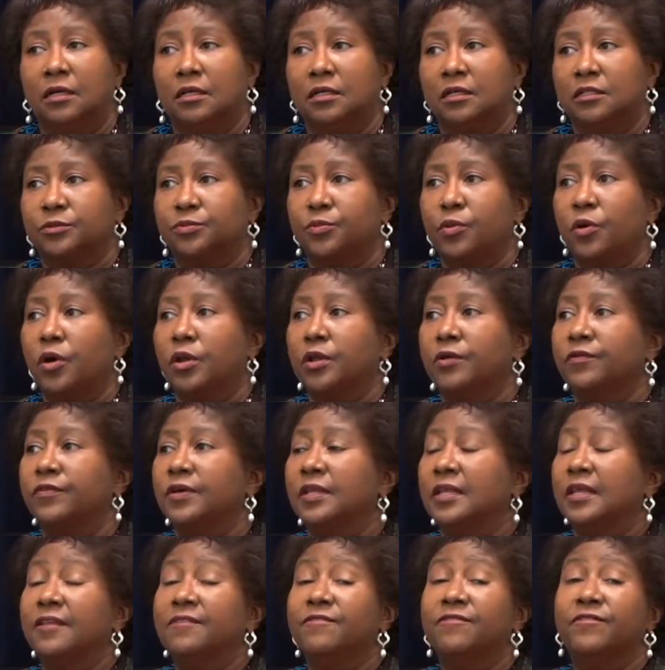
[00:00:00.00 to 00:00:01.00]
as part of
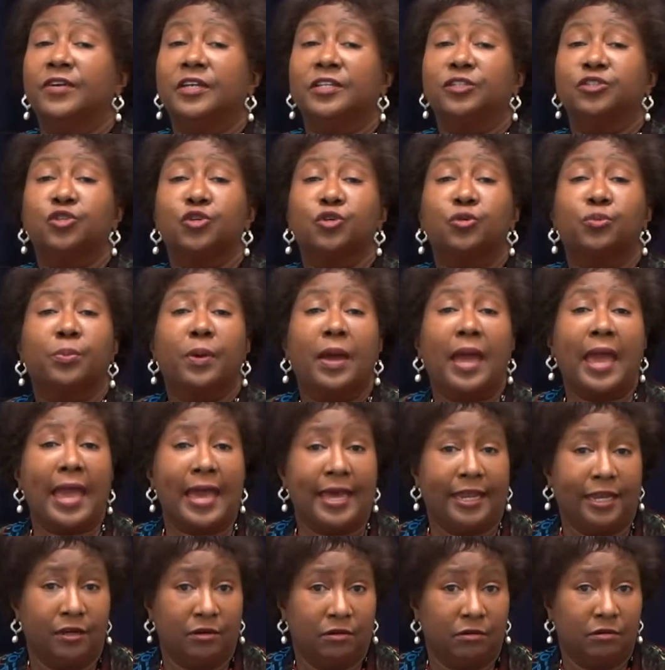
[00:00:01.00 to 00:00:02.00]
an inventor
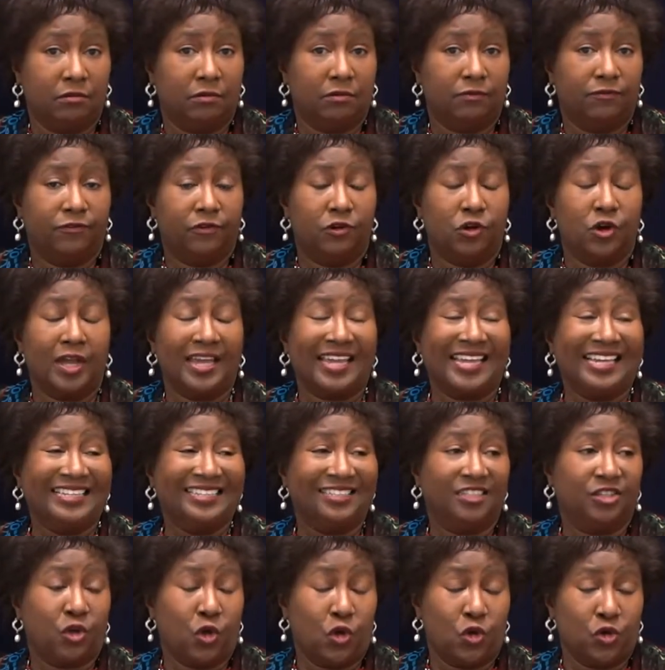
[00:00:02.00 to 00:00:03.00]
panel for an
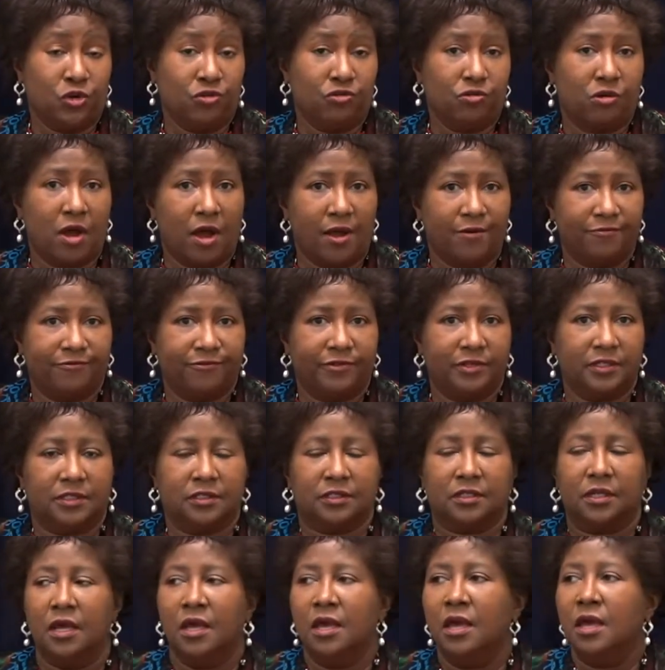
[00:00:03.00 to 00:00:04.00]
internal
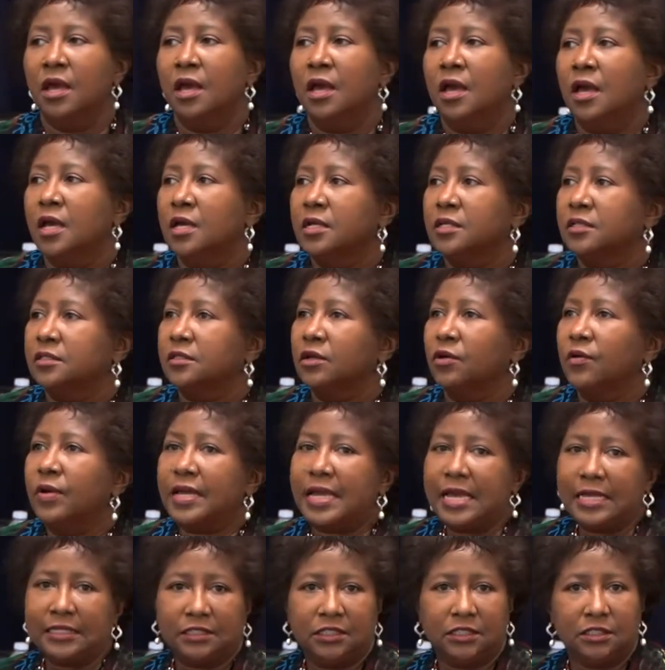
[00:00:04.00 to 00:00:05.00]
conference. So
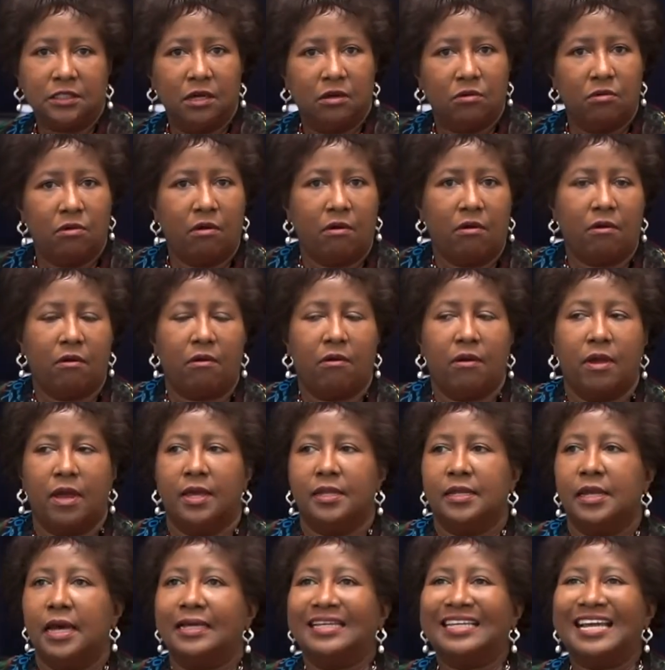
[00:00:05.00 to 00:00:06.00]
I got to know her,
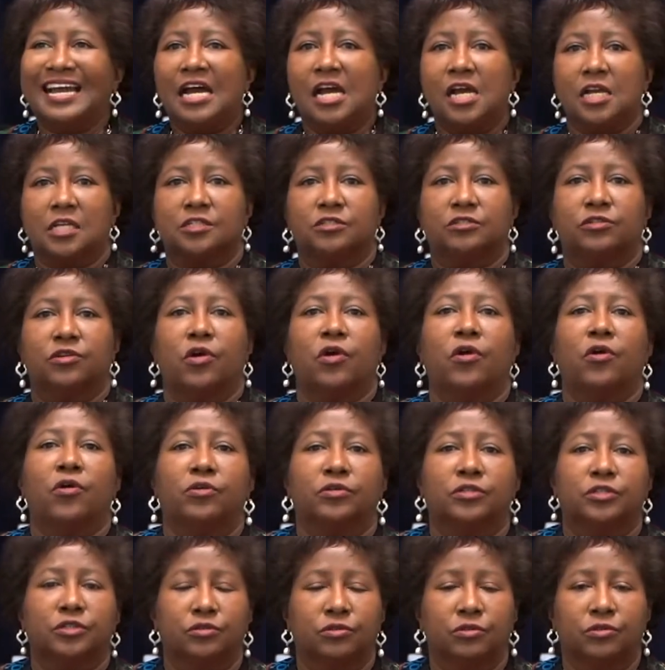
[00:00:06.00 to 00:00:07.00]
and I asked
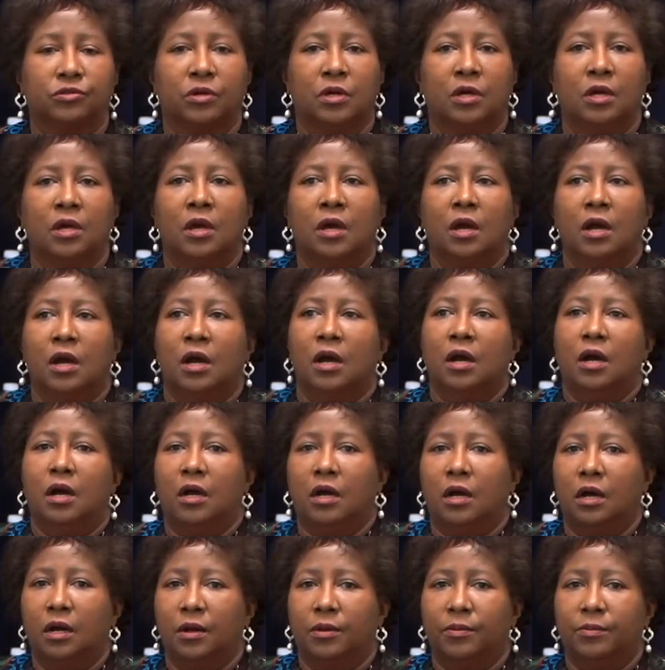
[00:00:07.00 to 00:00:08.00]
her to
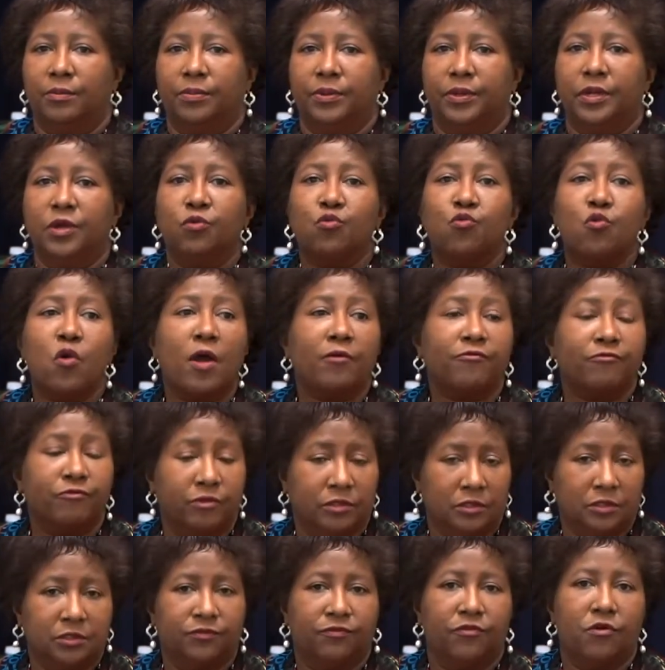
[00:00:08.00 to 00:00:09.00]
be a
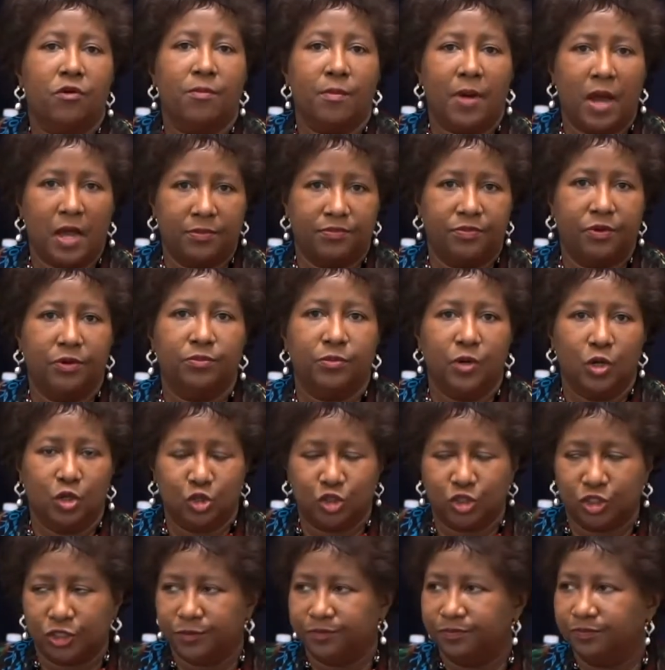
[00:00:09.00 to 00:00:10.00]
reference for my
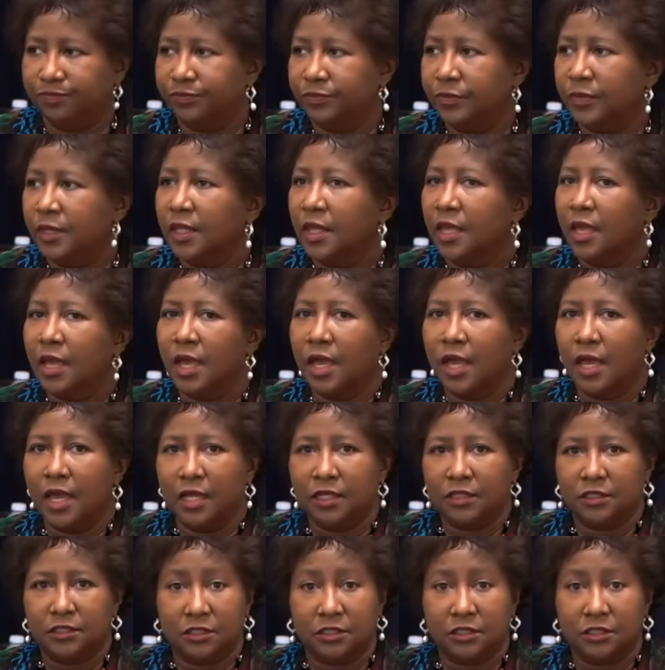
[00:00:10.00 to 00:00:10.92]
promotion. And